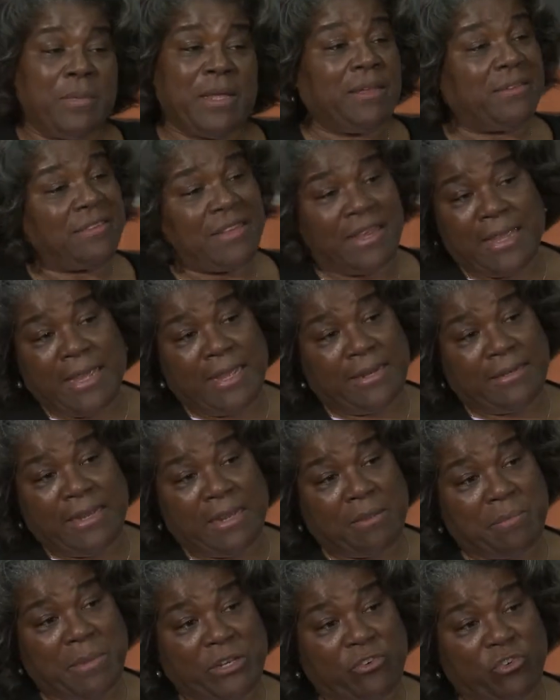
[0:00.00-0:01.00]
because I can't
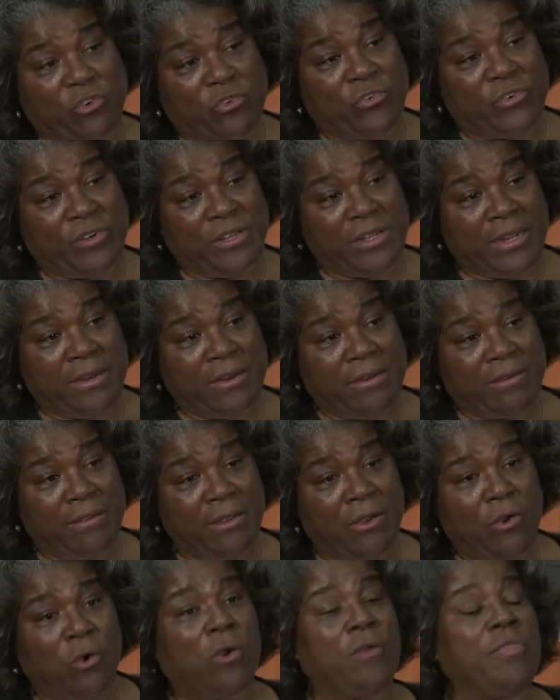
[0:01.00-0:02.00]
take my children there
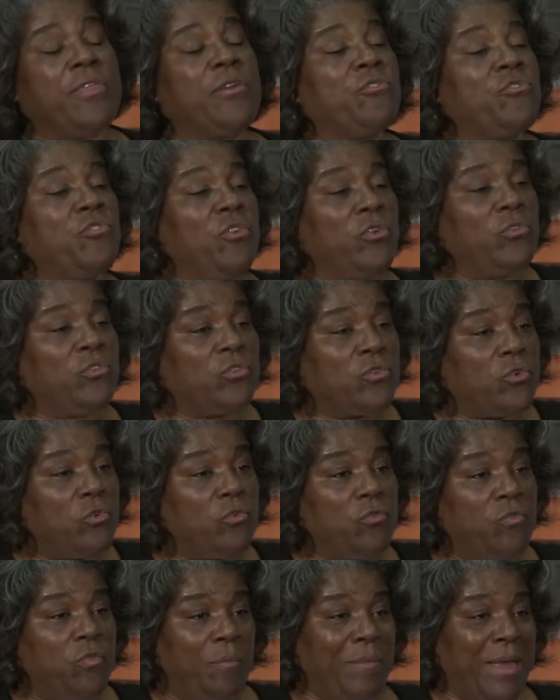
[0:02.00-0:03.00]
or there's no
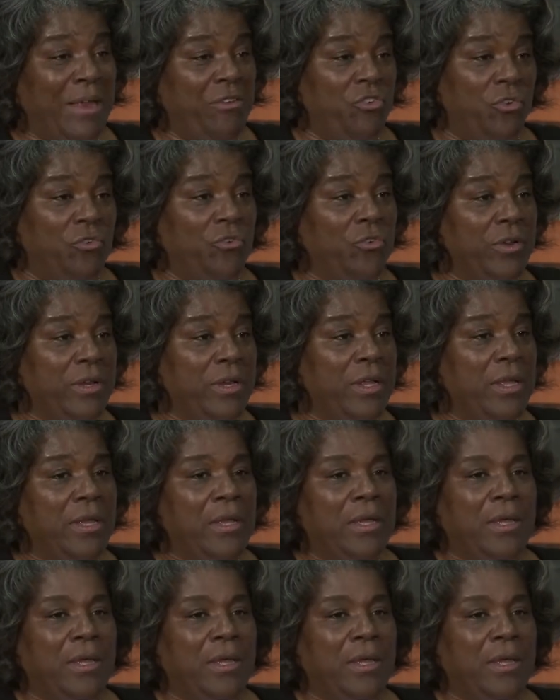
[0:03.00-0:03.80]
school for my children.